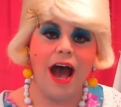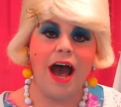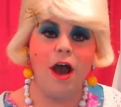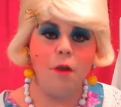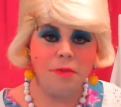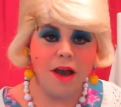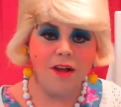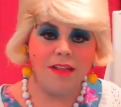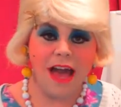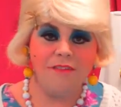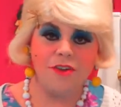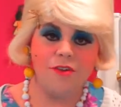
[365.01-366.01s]
I hope
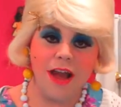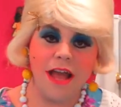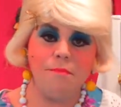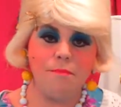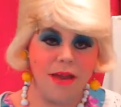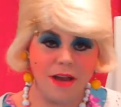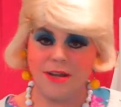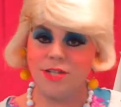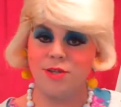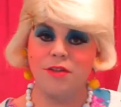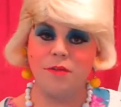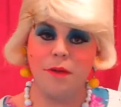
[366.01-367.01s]
y'all have a great Merry
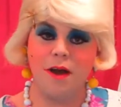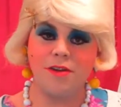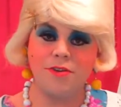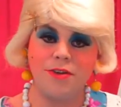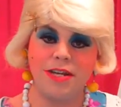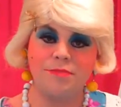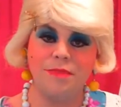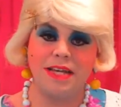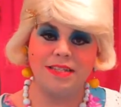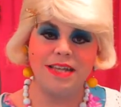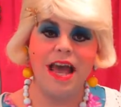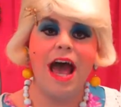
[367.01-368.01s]
Trailer Park
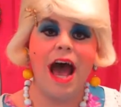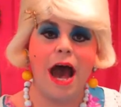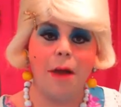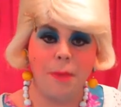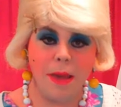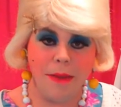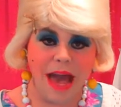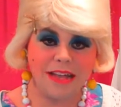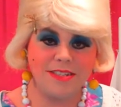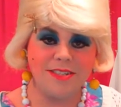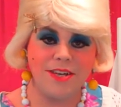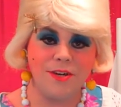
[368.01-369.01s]
Christmas. I'll be
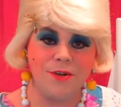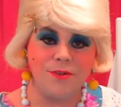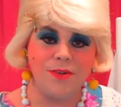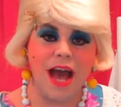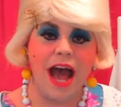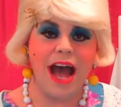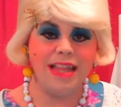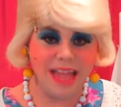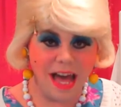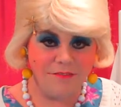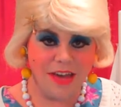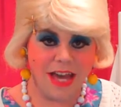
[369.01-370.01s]
back soon. I
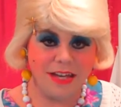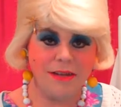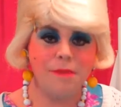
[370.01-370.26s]
love you.